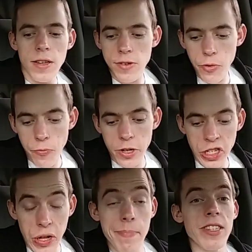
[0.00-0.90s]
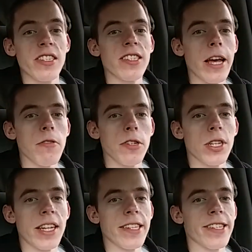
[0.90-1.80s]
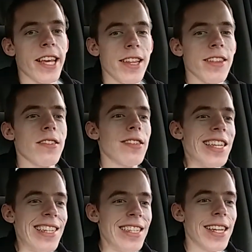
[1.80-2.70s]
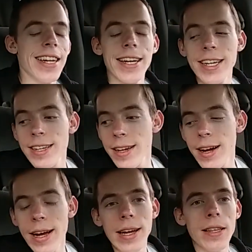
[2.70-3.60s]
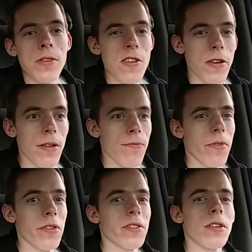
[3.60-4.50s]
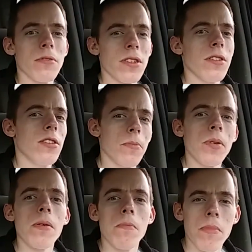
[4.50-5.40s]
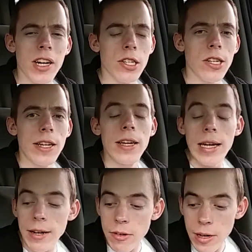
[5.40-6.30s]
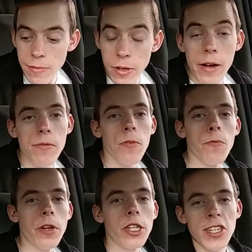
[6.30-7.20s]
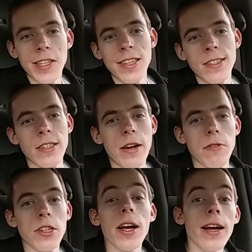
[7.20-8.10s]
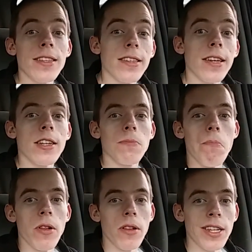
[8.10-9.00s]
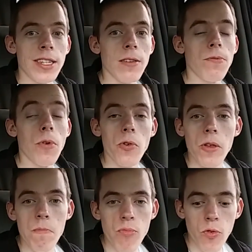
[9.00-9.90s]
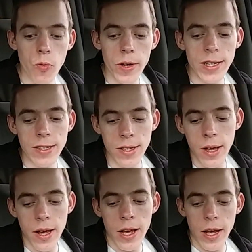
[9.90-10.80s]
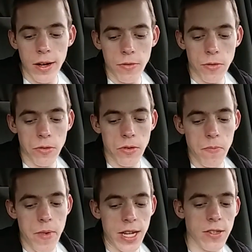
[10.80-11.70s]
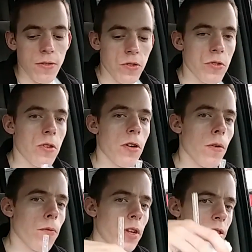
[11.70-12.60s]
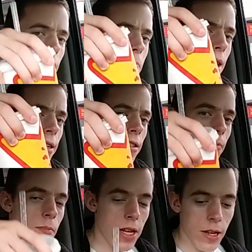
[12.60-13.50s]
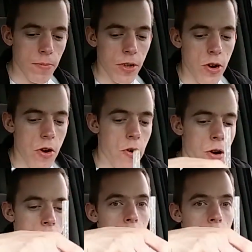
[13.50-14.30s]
So we finished up the sandwich and at 10.39, I thought at first that it was a little bit much. However, after finishing this sandwich, I'd say it's plenty for the price. And of course, their massive straw fits the massive medium Coke